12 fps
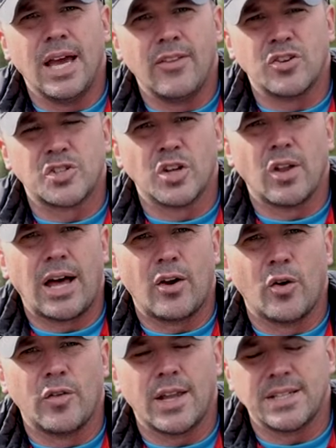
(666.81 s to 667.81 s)
and they're still
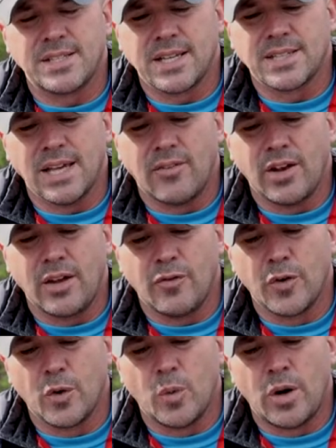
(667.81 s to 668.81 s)
out over that six, seven, eight
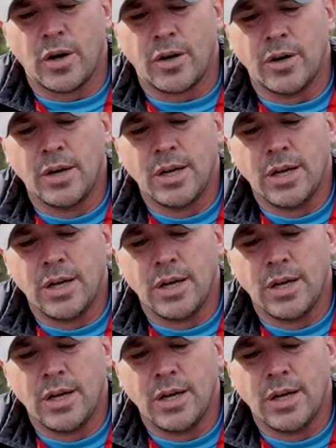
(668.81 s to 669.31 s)
foot of water.